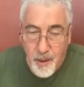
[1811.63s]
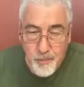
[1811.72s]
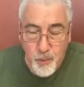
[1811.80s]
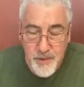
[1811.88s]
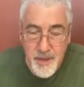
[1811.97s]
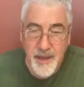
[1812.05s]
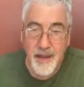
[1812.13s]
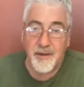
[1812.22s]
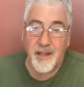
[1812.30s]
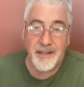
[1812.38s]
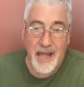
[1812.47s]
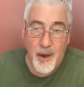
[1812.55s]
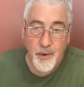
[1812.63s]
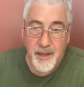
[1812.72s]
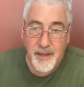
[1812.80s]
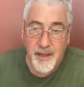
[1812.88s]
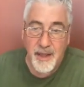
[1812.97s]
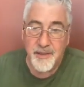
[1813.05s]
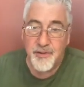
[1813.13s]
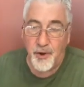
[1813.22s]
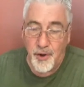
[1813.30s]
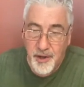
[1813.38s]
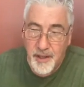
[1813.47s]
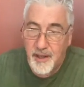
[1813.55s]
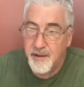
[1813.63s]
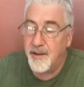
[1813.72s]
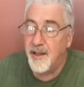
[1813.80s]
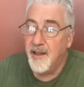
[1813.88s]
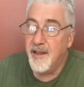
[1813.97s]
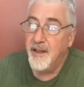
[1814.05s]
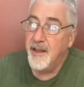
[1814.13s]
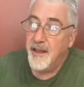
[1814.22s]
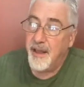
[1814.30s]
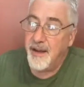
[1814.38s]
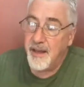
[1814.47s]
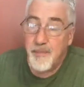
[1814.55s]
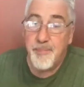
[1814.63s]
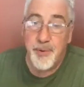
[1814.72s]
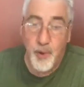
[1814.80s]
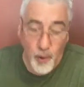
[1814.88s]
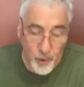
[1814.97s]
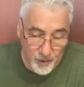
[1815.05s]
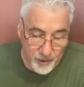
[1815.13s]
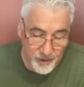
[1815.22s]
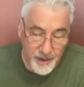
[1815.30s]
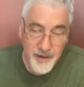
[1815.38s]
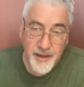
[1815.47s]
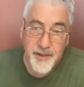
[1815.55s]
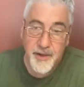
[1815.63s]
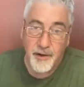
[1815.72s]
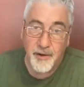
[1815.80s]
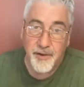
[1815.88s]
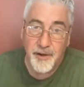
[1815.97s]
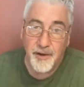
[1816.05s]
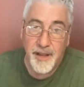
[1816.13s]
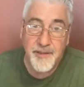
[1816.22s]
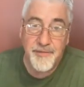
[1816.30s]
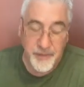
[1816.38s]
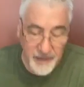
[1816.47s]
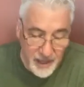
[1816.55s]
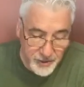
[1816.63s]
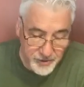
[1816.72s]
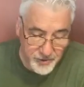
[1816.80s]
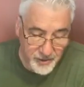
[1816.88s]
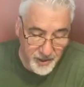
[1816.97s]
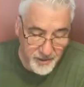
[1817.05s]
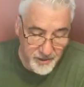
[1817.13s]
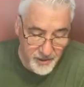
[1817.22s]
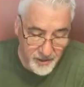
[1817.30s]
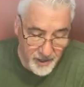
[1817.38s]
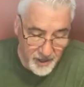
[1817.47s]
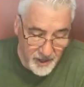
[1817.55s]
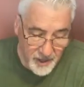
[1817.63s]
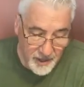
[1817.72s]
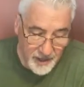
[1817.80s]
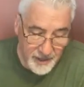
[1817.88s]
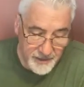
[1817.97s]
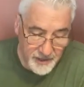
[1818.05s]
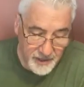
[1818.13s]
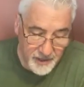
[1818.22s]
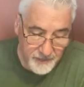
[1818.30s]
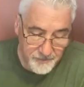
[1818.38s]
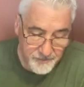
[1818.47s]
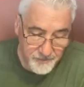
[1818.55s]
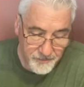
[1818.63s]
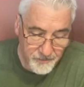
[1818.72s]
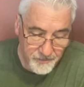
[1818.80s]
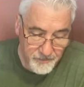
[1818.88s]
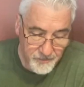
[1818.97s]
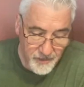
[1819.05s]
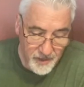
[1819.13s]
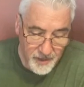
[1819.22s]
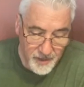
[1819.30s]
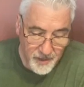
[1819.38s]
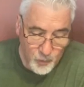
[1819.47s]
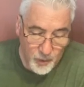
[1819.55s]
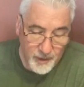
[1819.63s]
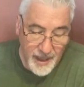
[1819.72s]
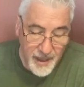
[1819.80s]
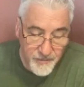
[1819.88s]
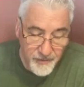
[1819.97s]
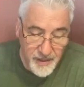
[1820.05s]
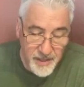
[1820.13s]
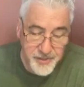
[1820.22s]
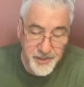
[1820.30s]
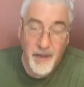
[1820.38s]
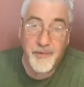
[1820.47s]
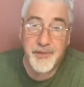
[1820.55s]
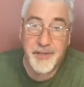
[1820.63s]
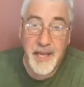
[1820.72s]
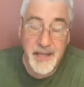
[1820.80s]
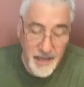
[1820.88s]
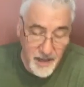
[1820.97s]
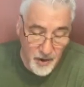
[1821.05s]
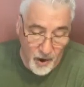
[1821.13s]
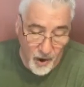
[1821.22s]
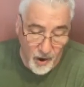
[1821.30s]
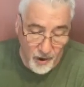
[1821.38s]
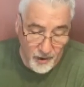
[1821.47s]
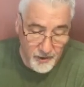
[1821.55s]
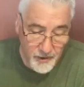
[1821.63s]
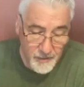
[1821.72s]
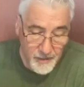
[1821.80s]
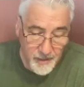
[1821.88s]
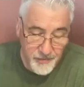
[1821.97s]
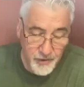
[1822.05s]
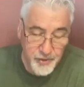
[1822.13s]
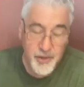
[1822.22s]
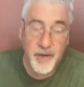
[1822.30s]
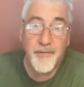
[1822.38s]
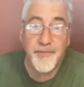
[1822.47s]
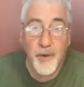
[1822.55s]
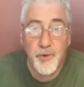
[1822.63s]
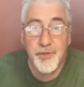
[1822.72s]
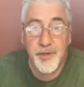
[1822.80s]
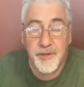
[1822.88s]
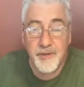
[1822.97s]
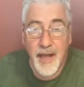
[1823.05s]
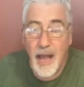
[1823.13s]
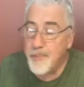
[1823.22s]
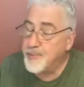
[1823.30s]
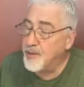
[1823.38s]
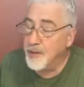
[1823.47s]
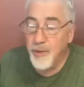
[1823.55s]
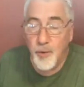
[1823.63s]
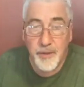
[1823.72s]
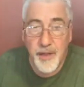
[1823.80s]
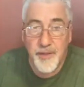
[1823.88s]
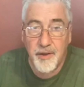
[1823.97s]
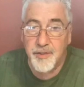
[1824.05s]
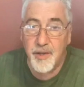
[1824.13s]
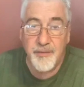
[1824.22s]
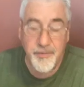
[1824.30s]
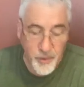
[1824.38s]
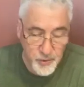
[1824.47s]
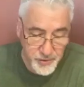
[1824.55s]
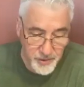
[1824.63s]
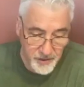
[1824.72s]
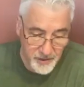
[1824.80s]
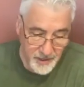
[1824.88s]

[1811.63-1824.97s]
up, when you get cloudy and dirty and and impure and, and you're, you're in flesh and, and um, where envy and self-seeking are there's confusion absolutely there's confusion